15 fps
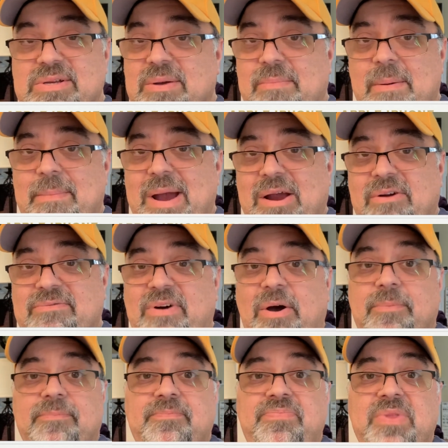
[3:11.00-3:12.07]
on my
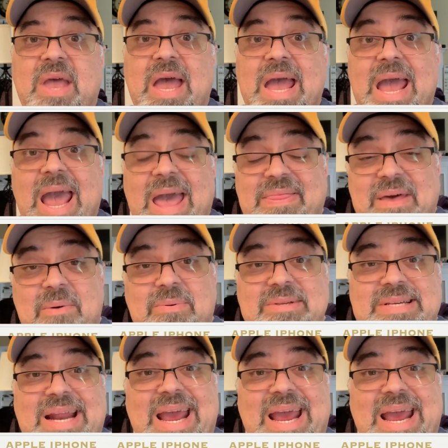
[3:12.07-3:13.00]
microphone. And that was an